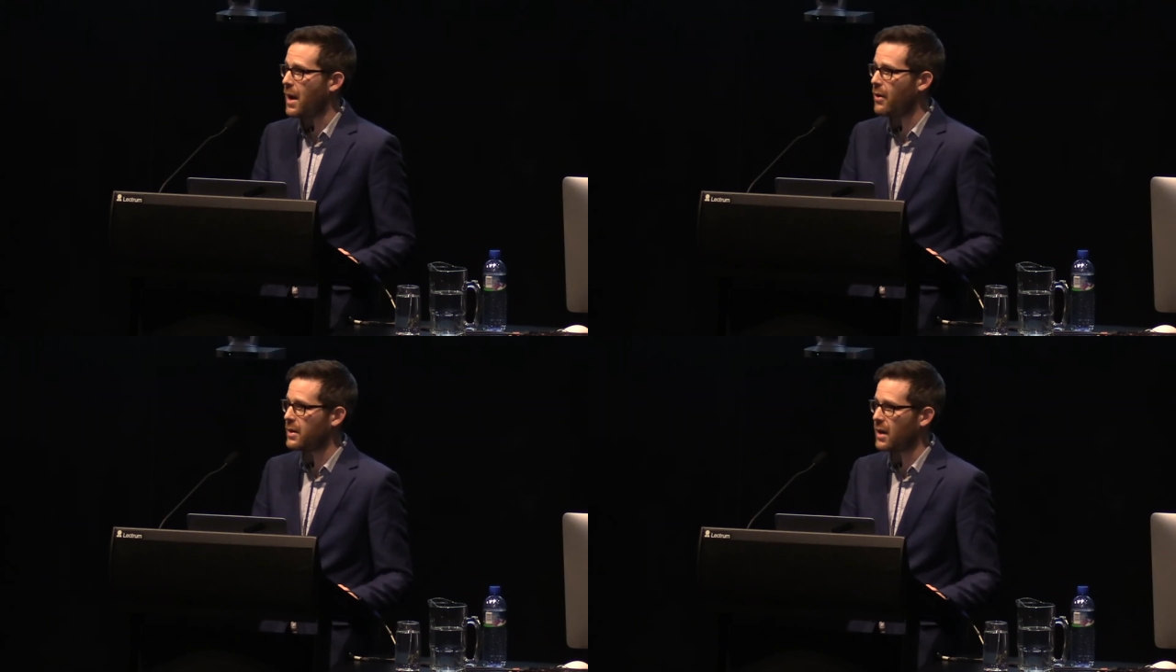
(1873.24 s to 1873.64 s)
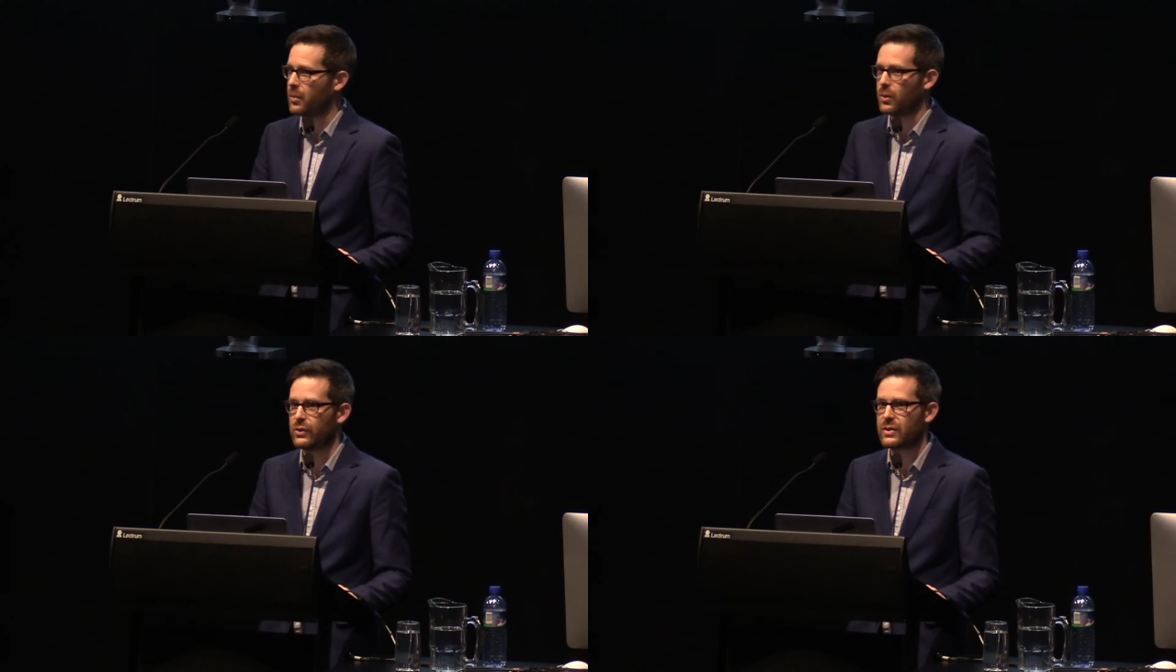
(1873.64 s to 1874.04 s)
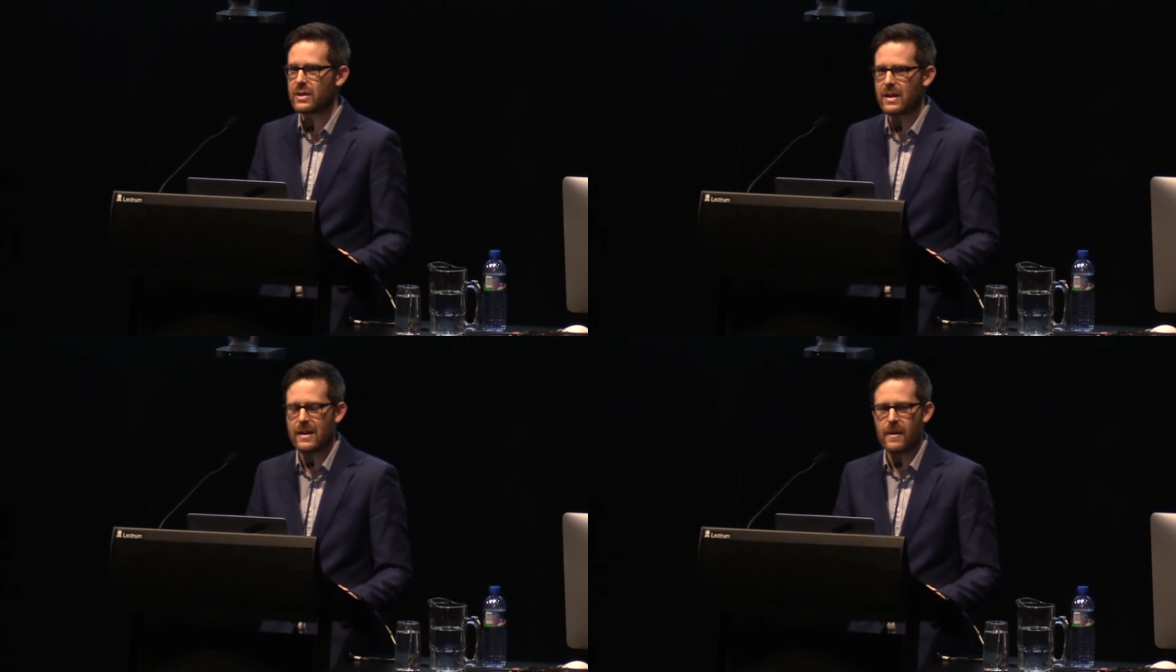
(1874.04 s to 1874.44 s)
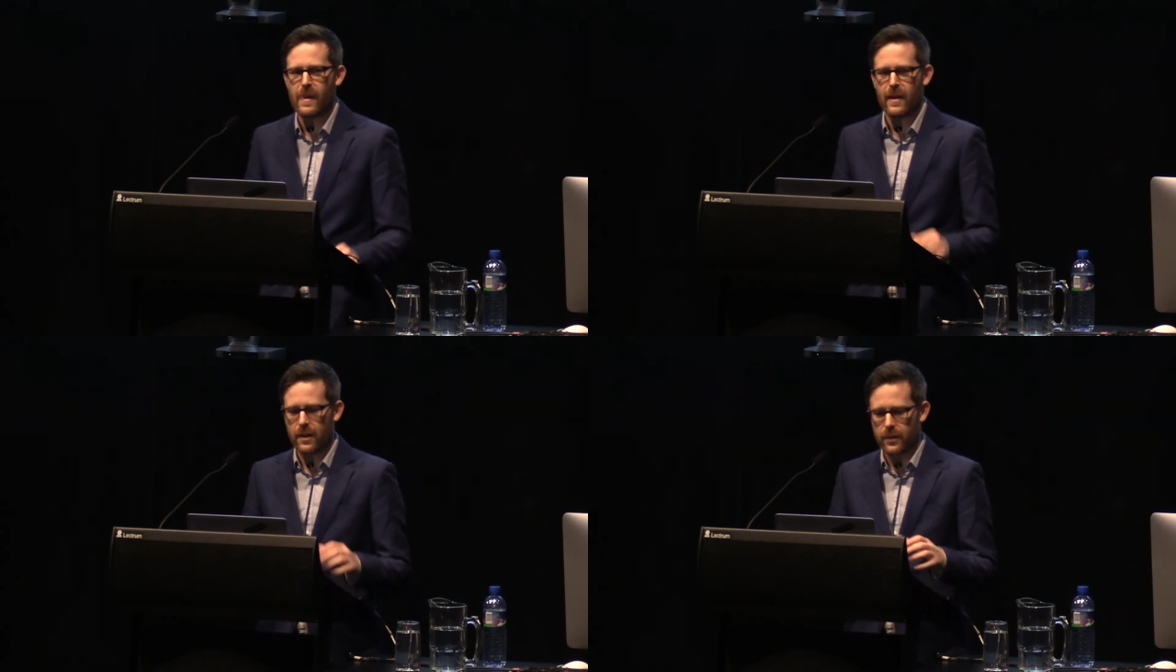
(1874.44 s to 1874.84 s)
in married couples
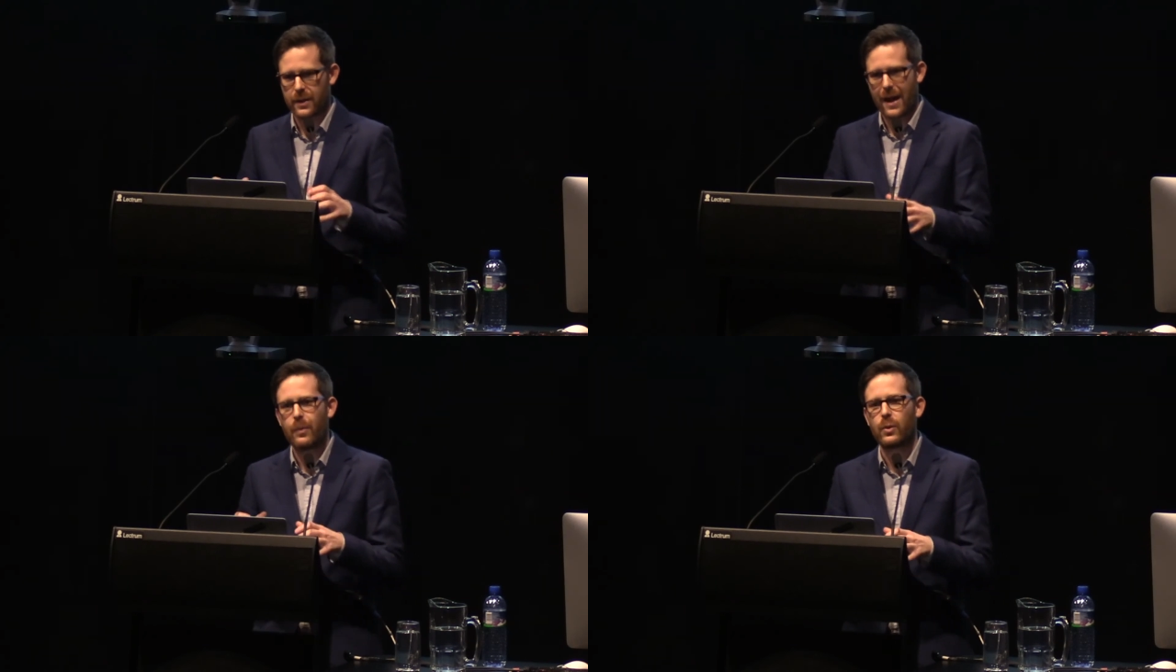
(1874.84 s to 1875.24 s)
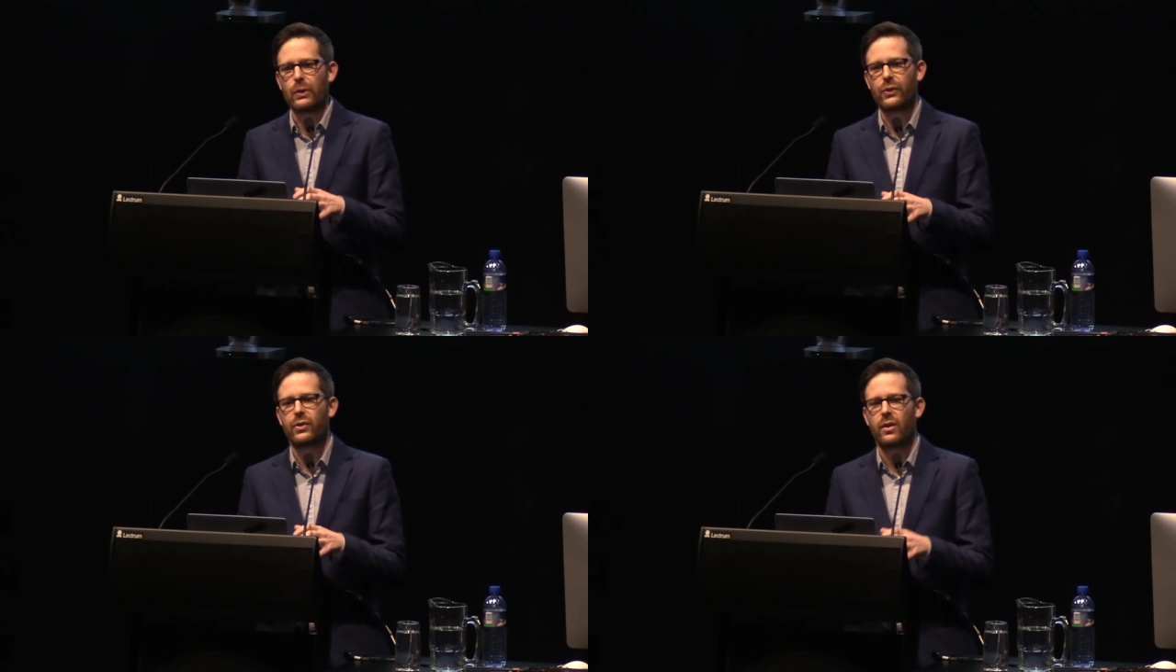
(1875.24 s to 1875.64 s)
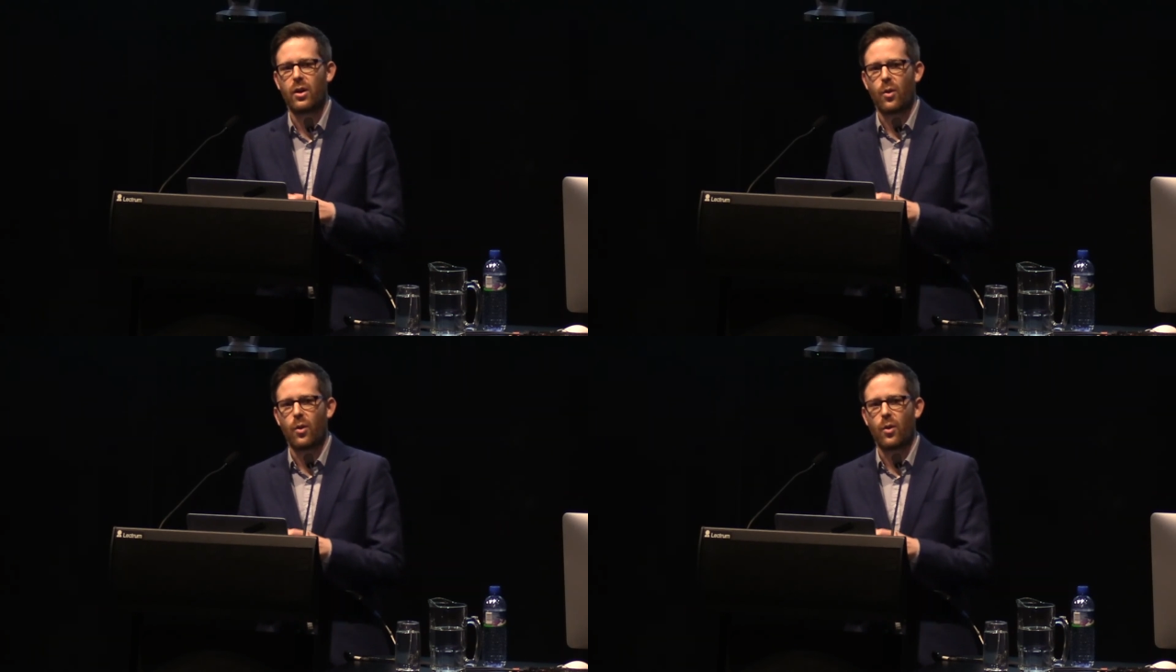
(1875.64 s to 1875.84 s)
that couples